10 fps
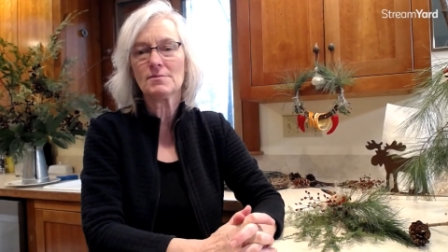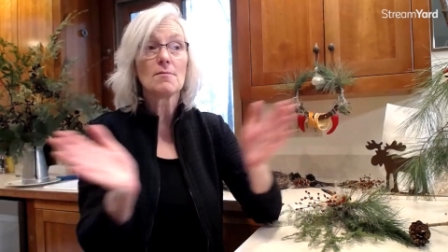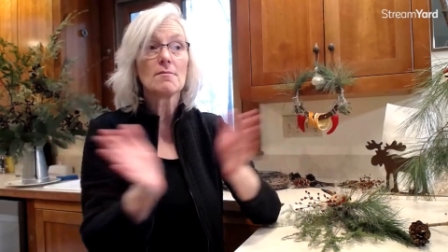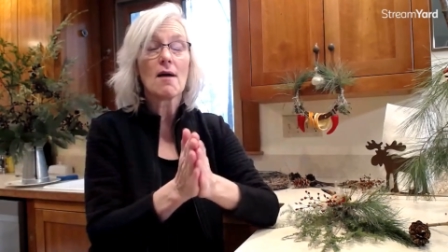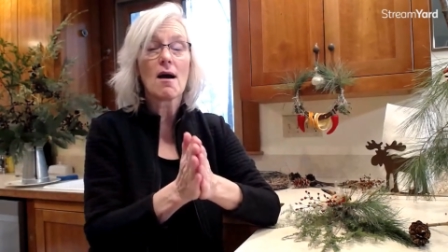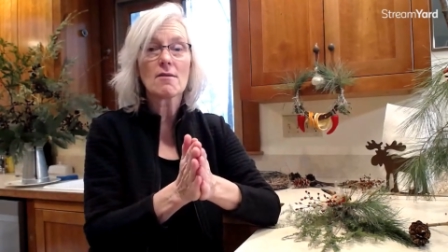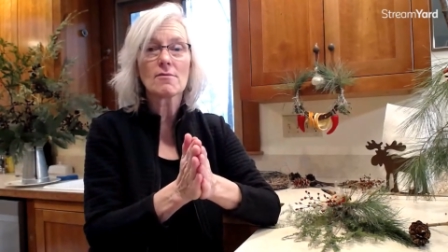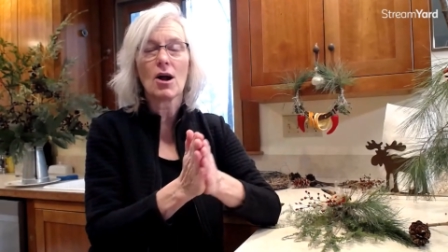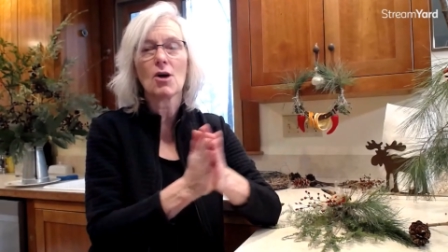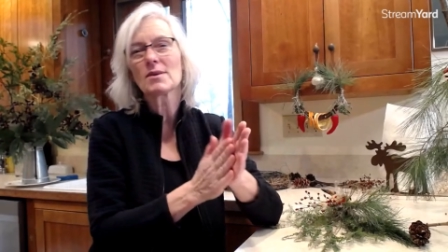
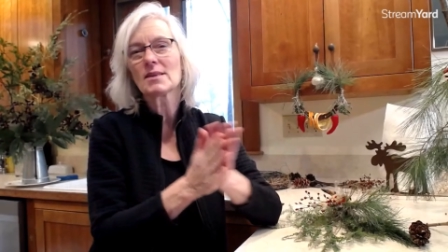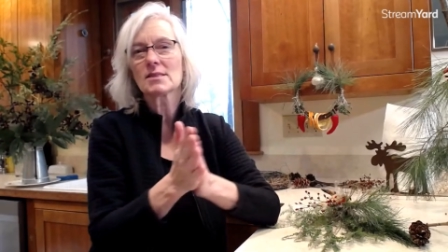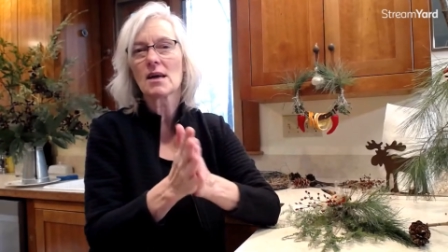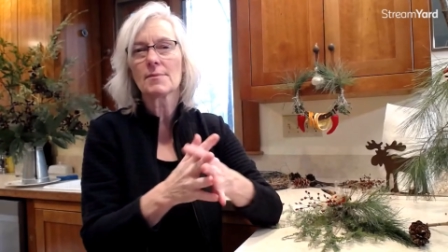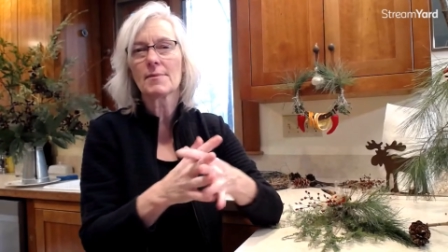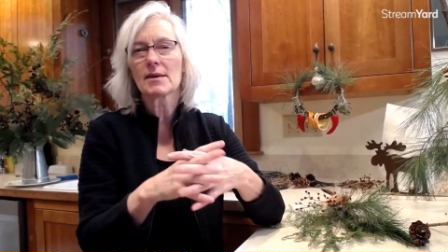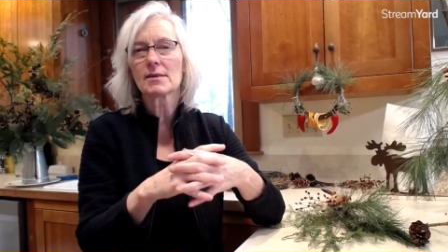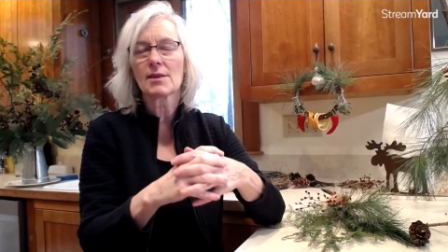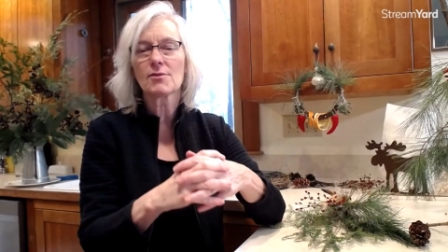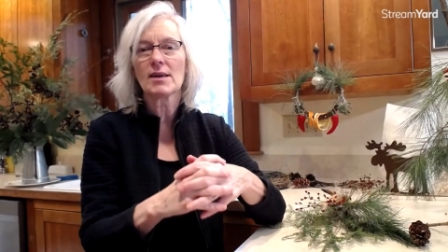Tomorrow, we're going to talk about
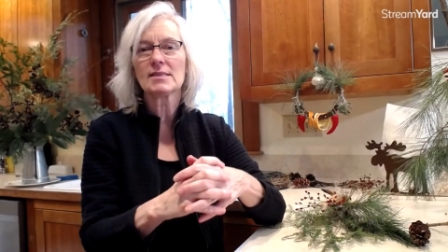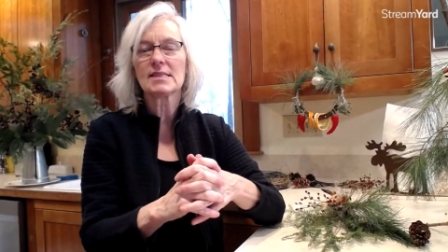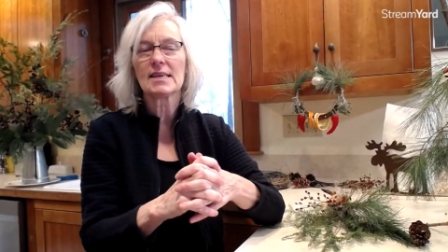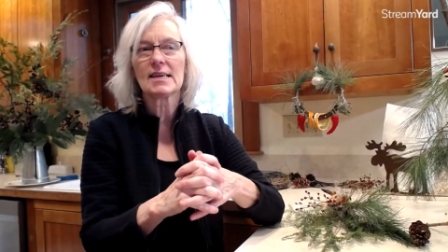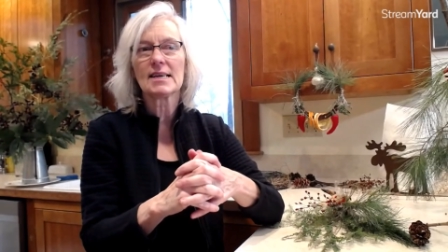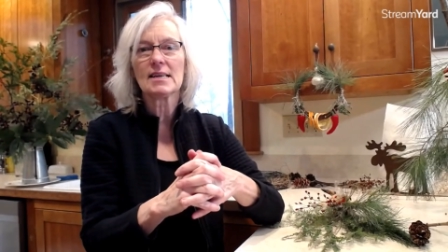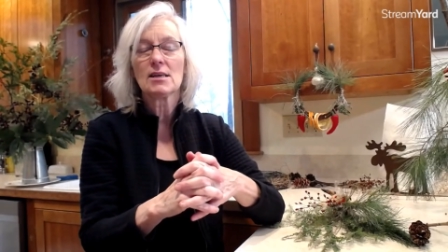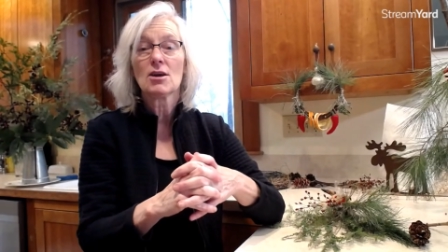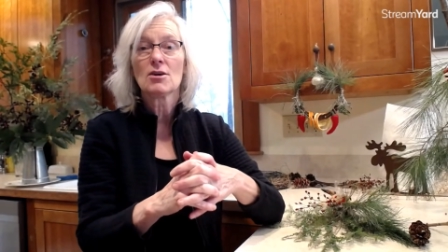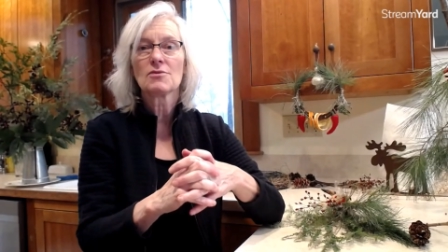another
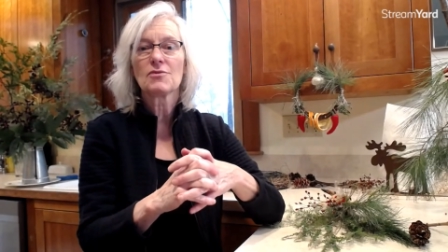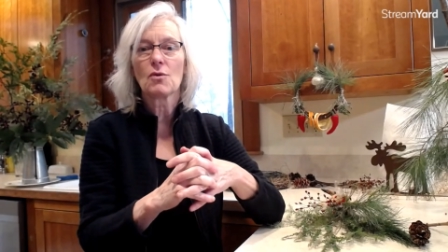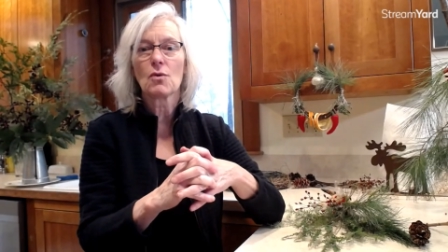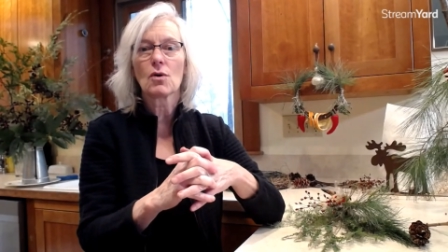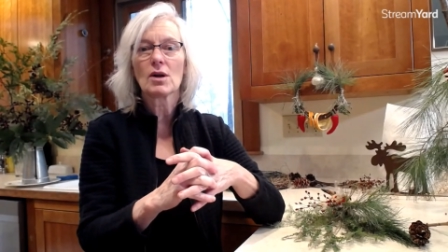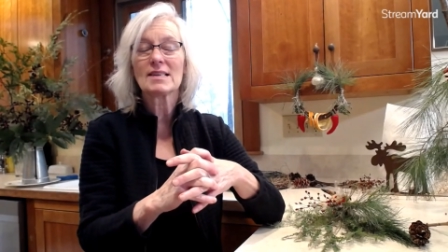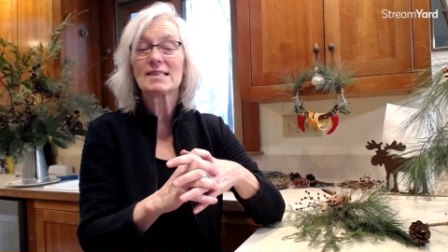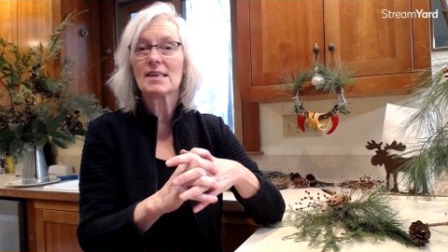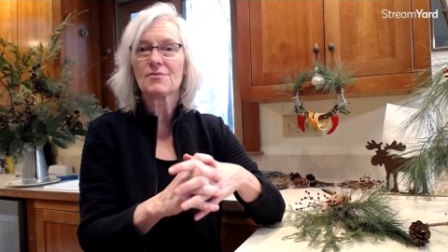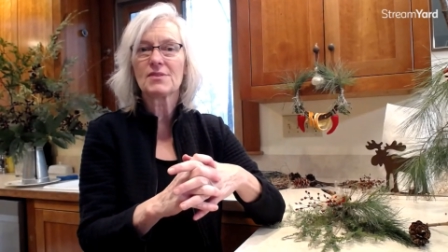idea
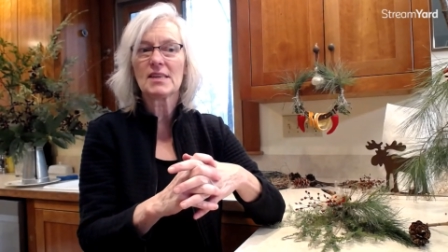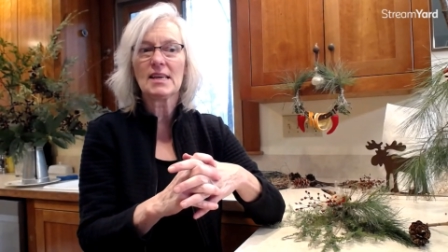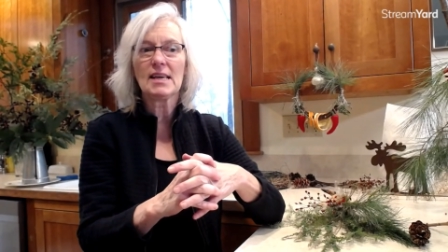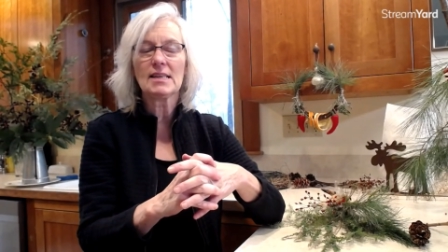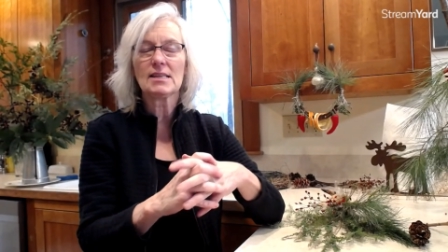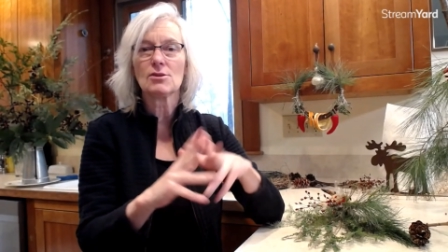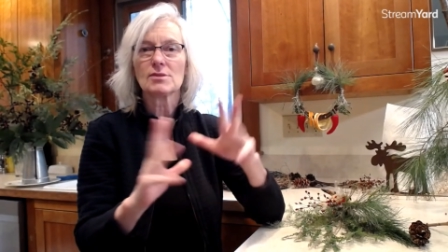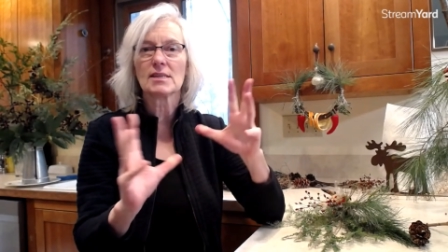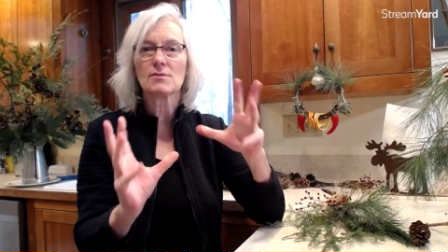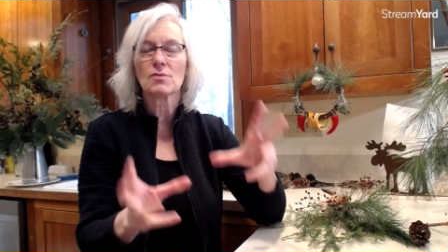for gifting
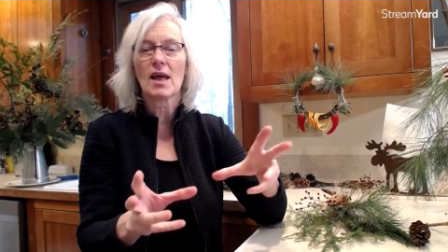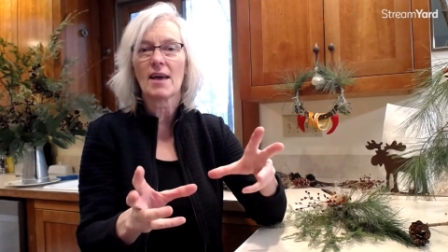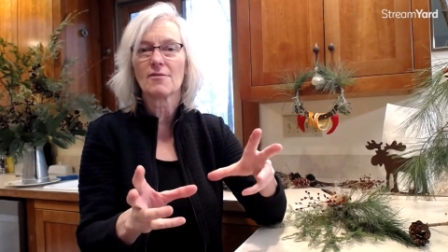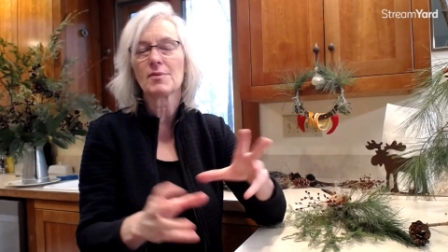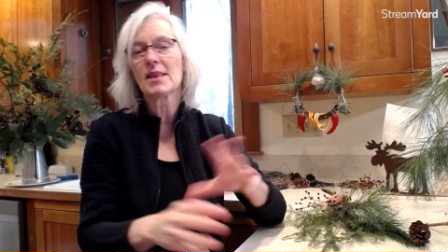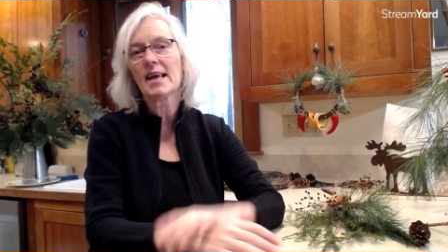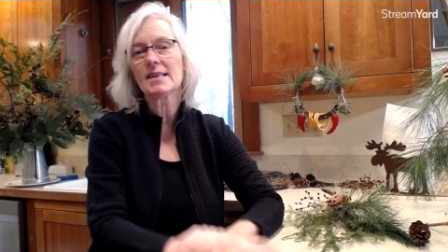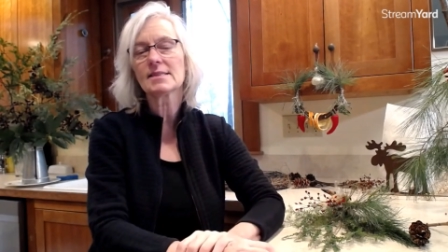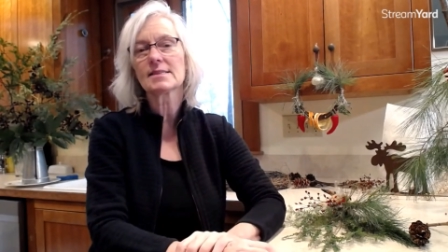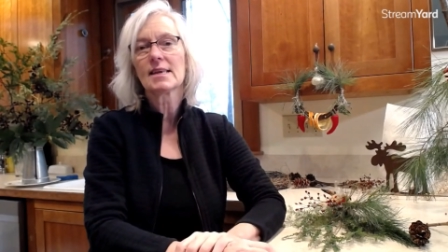using live
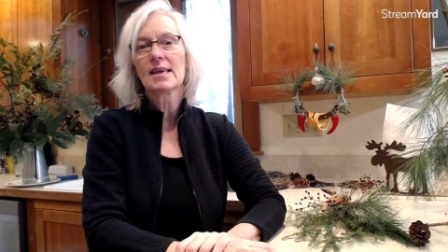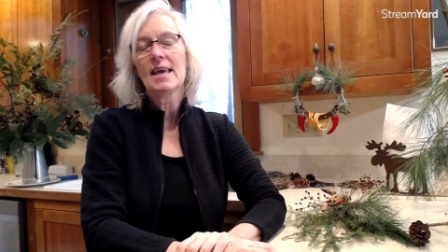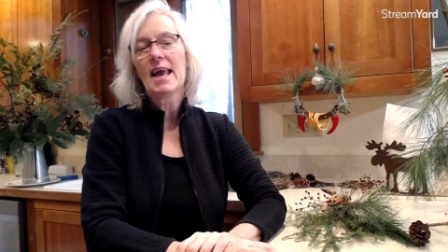plants.